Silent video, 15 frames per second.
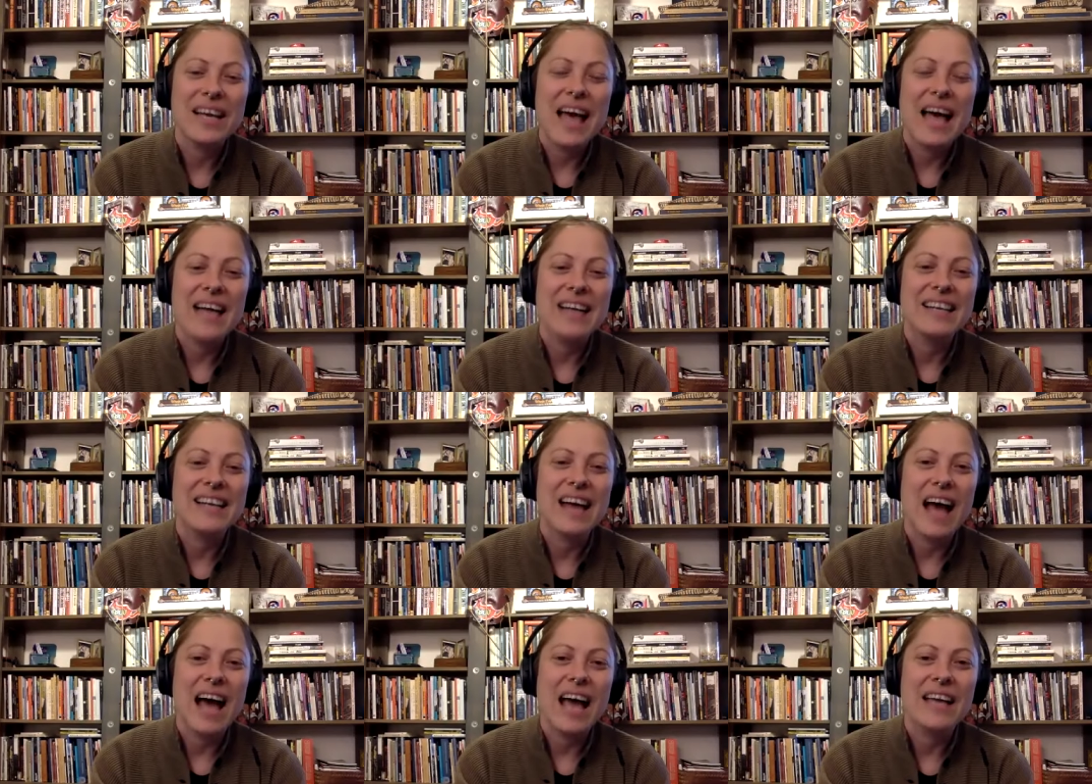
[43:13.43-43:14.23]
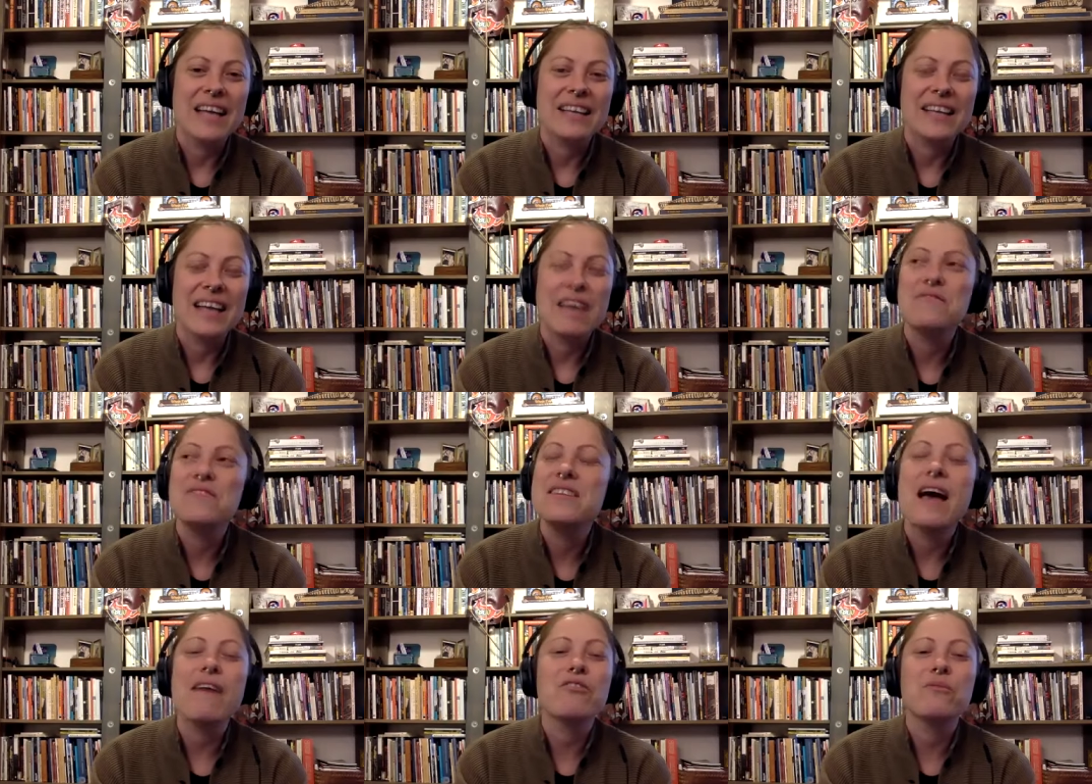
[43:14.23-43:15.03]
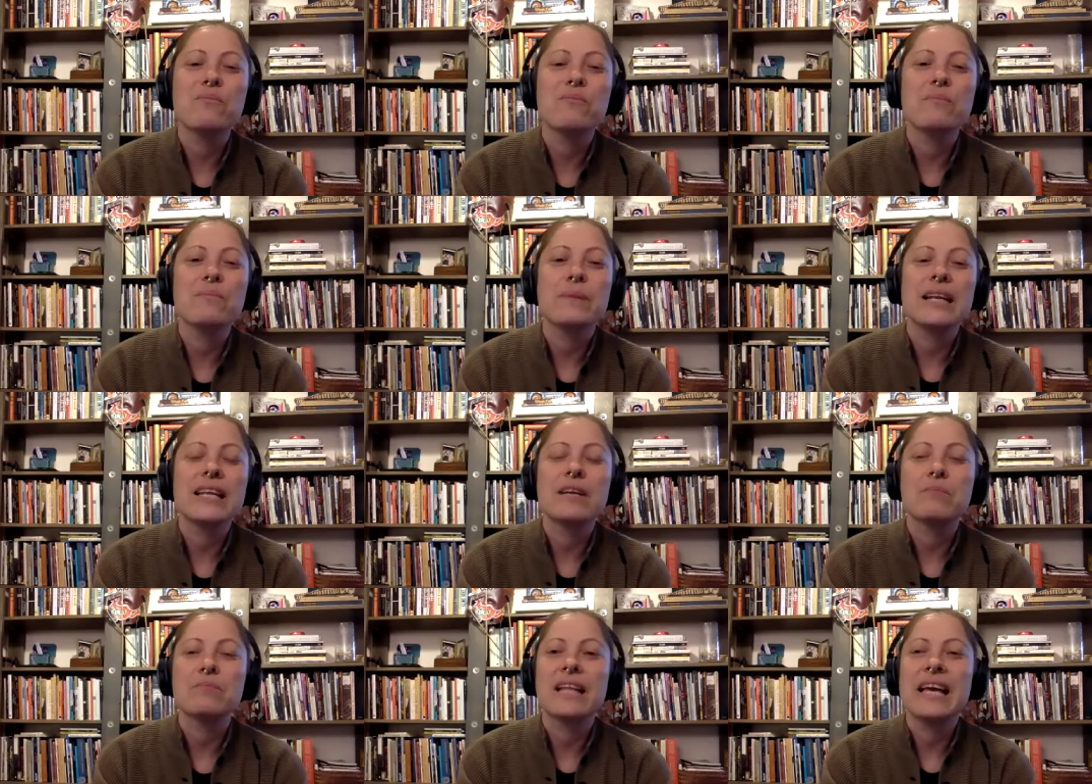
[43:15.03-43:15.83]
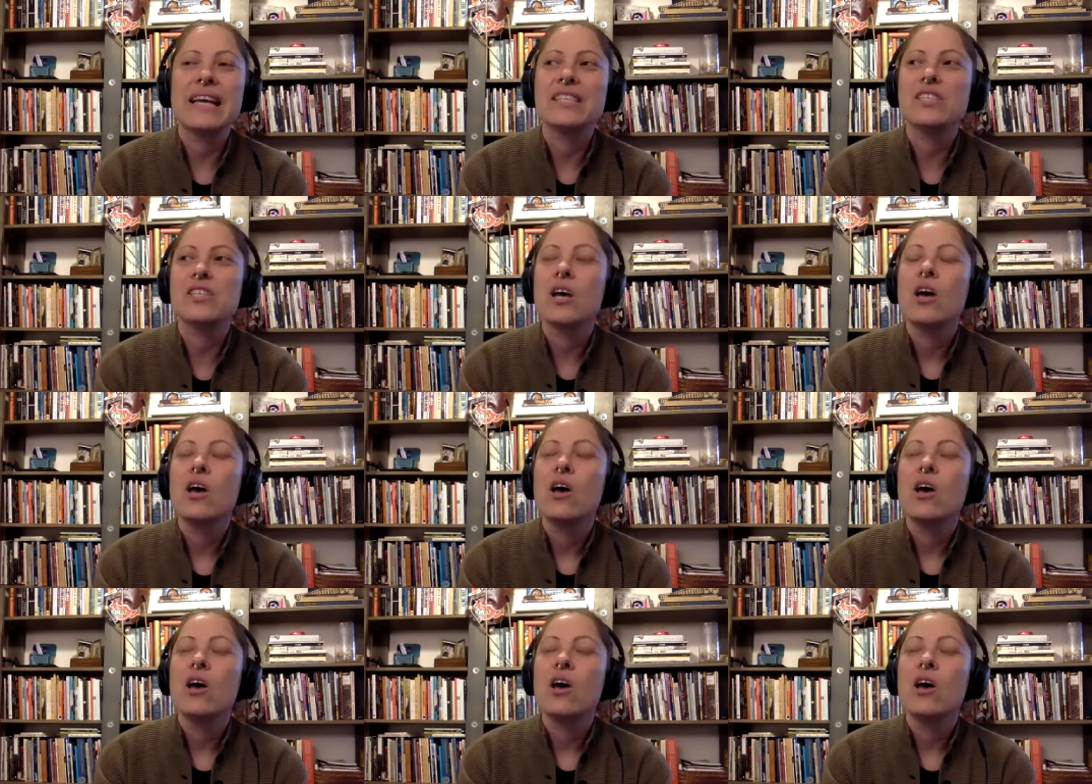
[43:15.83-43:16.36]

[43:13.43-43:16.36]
and i have never been in a place